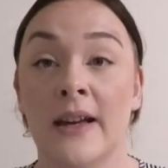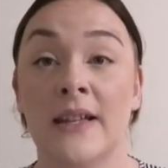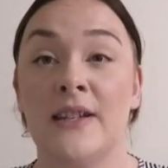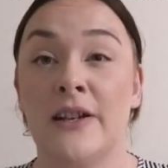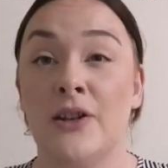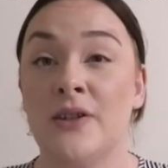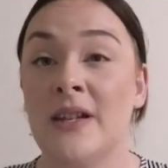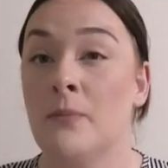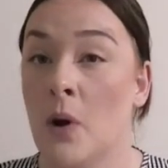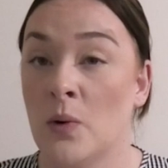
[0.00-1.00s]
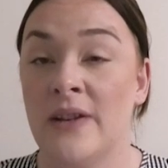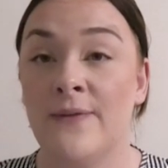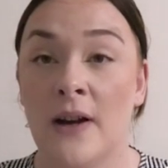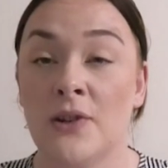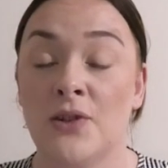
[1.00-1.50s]
Consider using
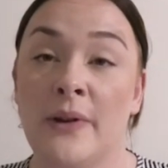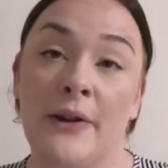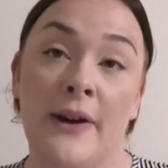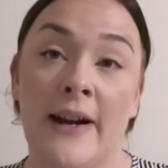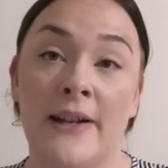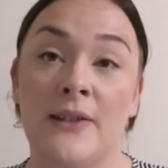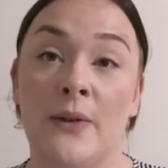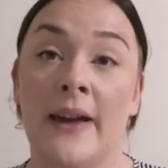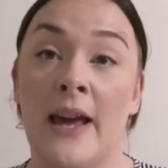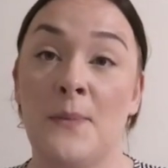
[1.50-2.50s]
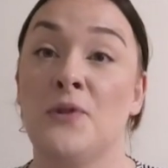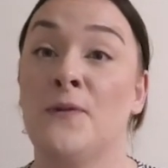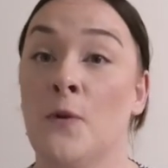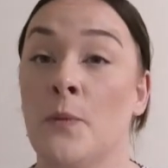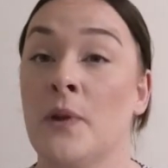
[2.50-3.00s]
multifunctional ingredients so it keeps
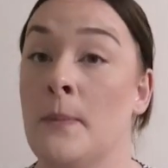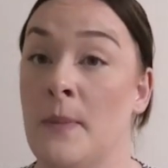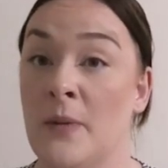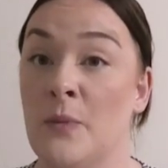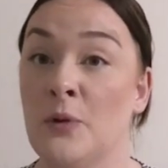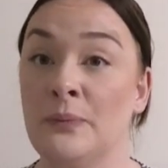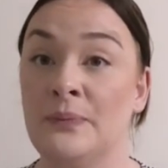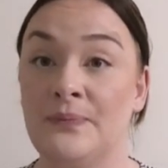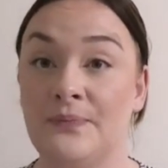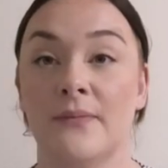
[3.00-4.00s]
your formula minimal.